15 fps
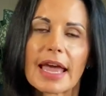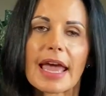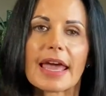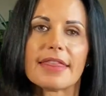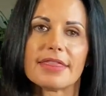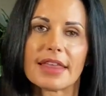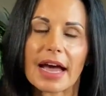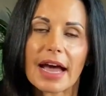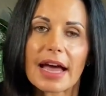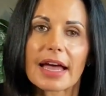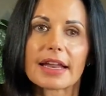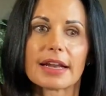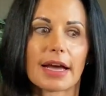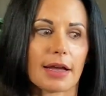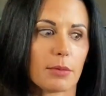And
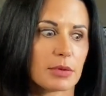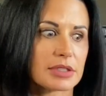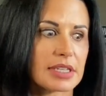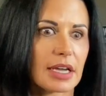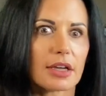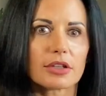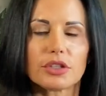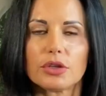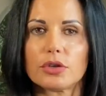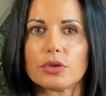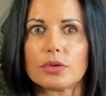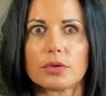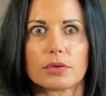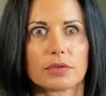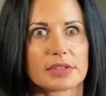that, I will tell you,